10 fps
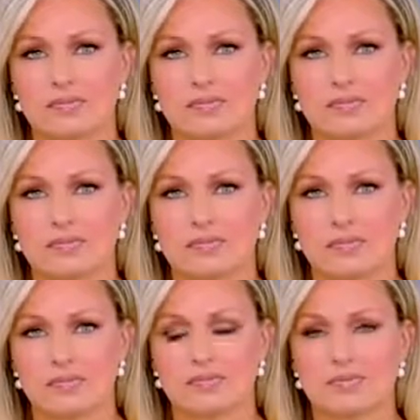
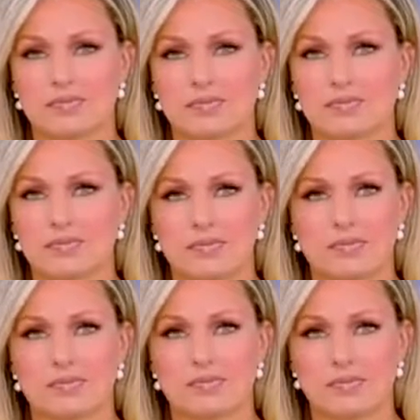
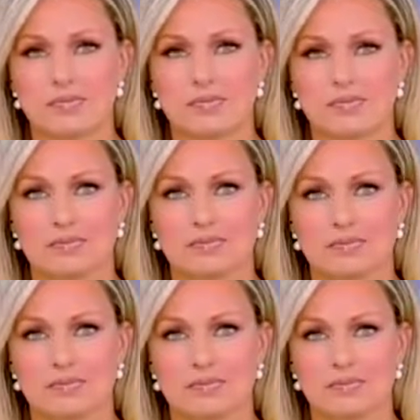
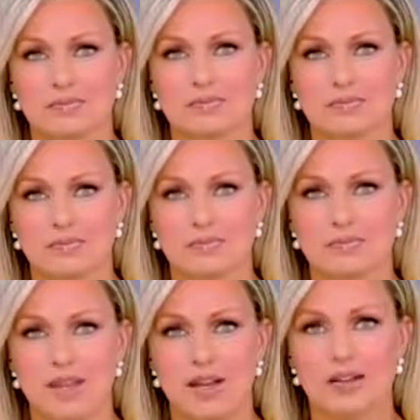
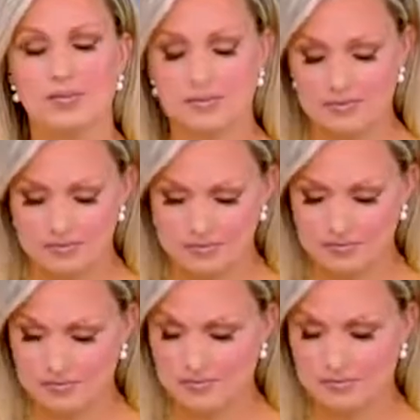
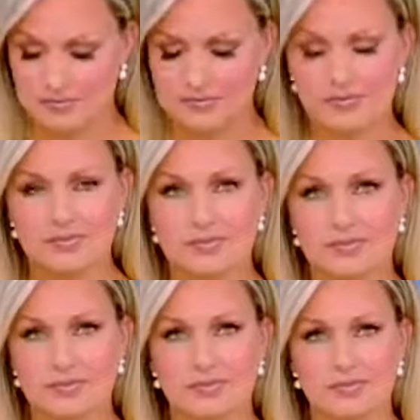
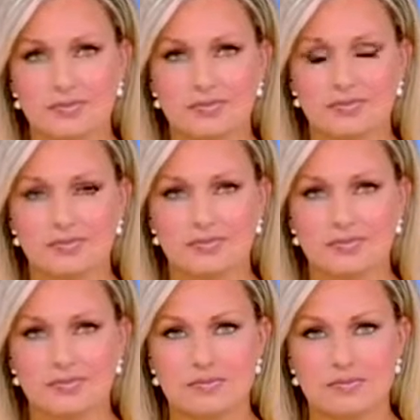
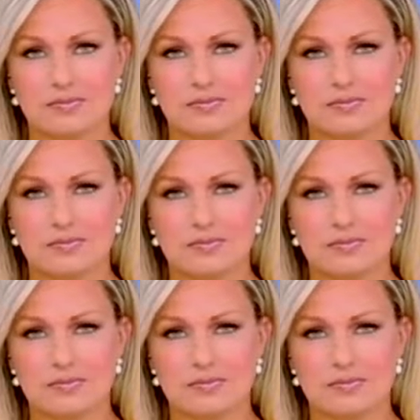(not speaking)